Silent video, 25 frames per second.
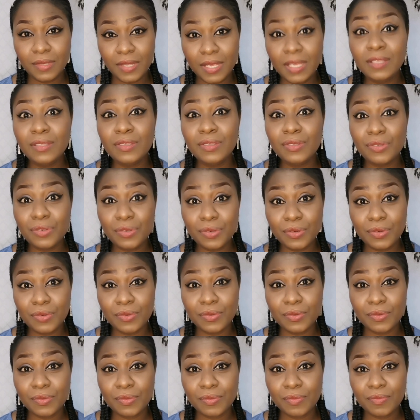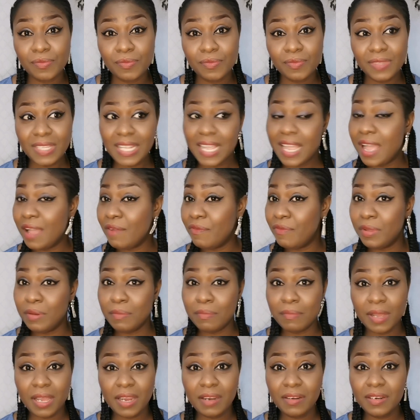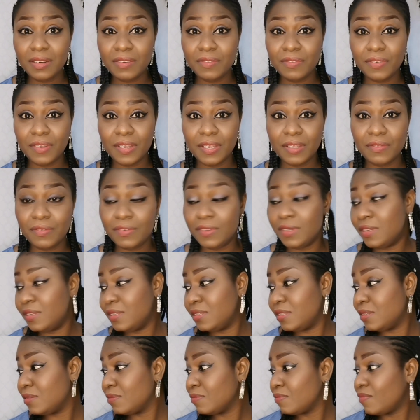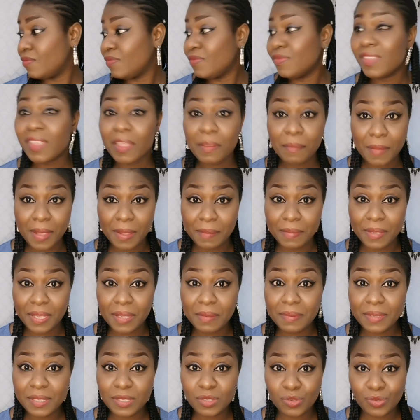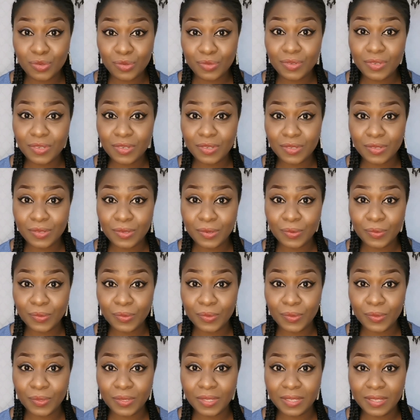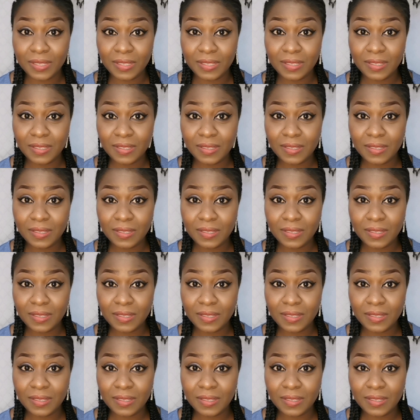It's true. I've been married 5 years. My baby is 2 years old only.